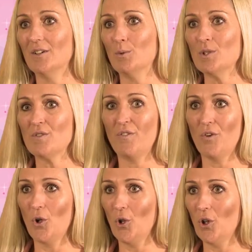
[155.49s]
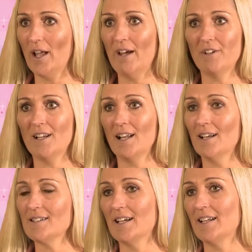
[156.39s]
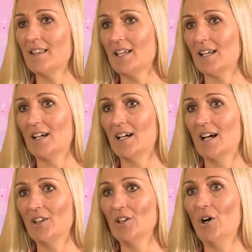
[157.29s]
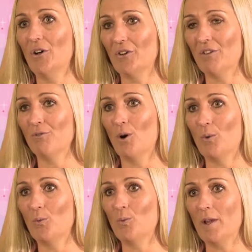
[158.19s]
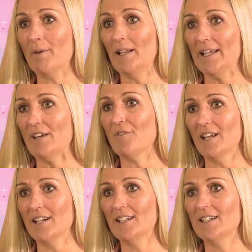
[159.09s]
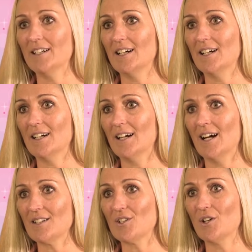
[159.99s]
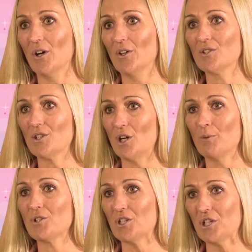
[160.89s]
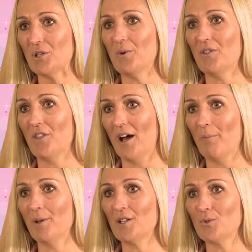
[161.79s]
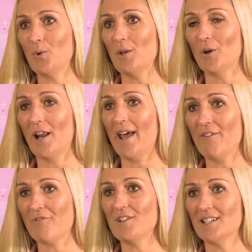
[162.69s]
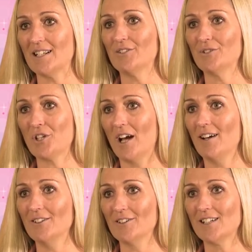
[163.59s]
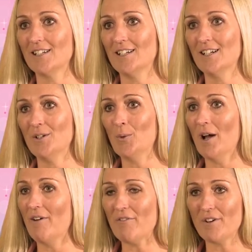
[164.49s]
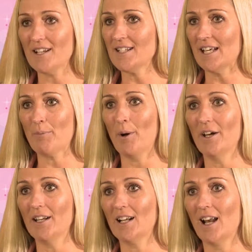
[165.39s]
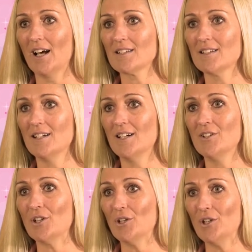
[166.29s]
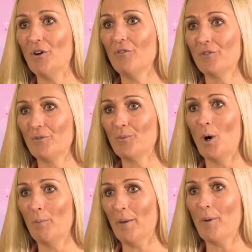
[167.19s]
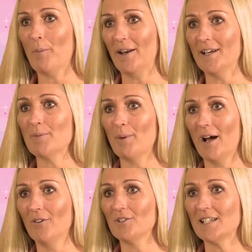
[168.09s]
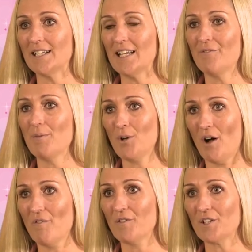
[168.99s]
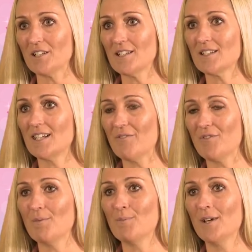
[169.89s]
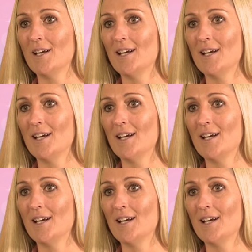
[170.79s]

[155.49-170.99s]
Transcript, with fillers: was full, every class, and I think a lot of what we believe in has got so much to do with that, because we want every single child, wherever they take part in a class, to love what Baby Ballet is about, to give them confidence, give them